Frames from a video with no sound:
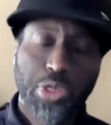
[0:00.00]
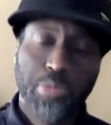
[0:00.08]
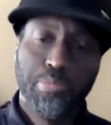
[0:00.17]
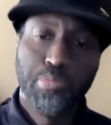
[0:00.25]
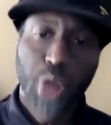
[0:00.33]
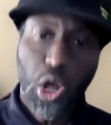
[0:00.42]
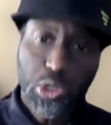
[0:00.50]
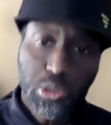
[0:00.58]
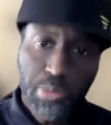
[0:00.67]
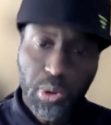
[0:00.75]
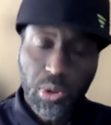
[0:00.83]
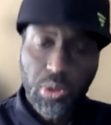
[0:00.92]
with
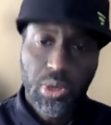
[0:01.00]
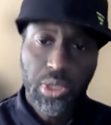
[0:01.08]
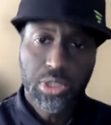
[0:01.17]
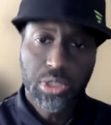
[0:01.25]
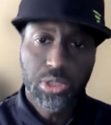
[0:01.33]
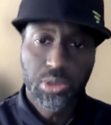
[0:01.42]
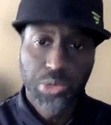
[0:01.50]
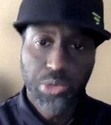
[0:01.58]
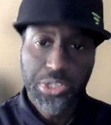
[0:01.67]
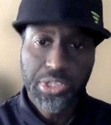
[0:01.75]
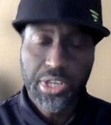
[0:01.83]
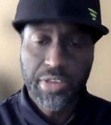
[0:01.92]
multiple
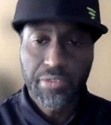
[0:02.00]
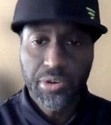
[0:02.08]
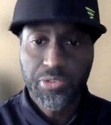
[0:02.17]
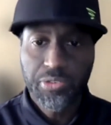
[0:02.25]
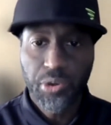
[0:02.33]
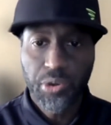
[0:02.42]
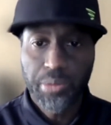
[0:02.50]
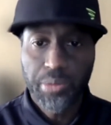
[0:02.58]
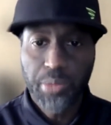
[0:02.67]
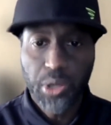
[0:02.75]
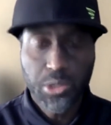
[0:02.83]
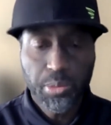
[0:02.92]
receivers
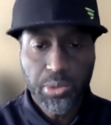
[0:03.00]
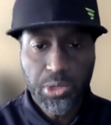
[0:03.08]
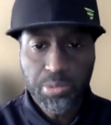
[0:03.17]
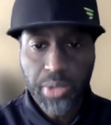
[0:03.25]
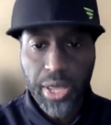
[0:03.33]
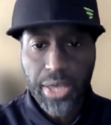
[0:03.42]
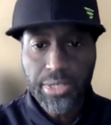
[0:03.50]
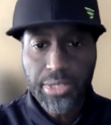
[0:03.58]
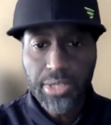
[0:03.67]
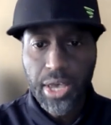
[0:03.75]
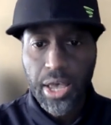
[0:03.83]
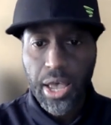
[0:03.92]
for multiple
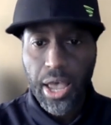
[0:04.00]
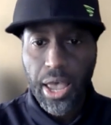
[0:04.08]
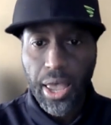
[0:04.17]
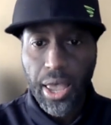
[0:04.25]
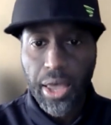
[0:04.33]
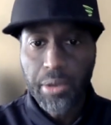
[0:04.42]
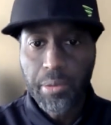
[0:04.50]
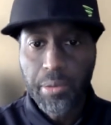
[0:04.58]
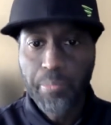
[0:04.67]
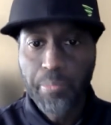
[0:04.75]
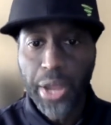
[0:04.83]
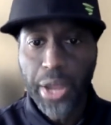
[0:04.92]
displays.
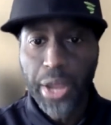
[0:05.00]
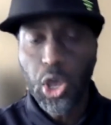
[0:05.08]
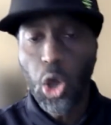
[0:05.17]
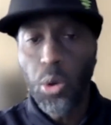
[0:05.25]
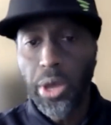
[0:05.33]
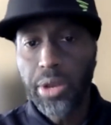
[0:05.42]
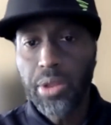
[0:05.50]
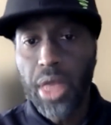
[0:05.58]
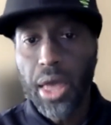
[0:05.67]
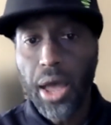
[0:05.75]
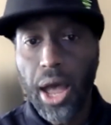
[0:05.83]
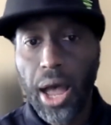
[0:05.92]
And by
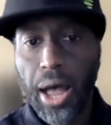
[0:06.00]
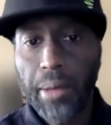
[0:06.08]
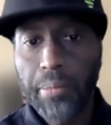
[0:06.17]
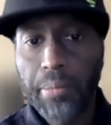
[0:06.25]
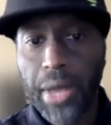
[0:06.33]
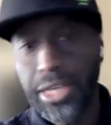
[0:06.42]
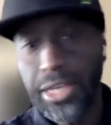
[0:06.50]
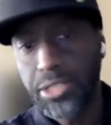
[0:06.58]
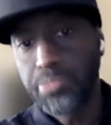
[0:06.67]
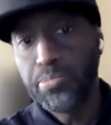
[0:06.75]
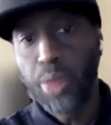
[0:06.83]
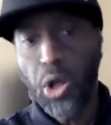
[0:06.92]
going, I
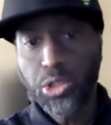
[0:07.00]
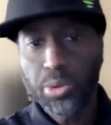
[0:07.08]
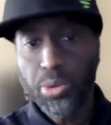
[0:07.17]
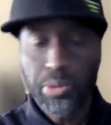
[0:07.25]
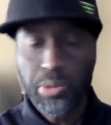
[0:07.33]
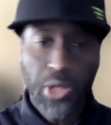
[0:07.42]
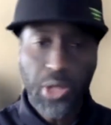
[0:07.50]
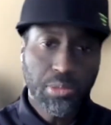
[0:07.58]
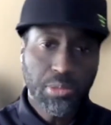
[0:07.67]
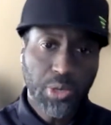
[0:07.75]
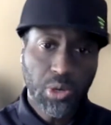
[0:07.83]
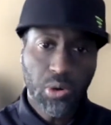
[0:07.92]
guess, multiple to
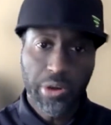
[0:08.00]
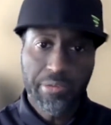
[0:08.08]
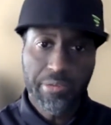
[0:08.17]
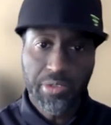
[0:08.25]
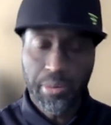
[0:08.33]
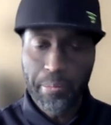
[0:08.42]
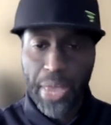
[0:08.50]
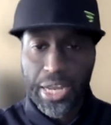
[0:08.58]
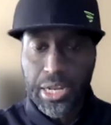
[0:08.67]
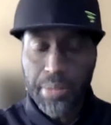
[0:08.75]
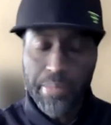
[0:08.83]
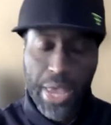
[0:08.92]
multiple or even many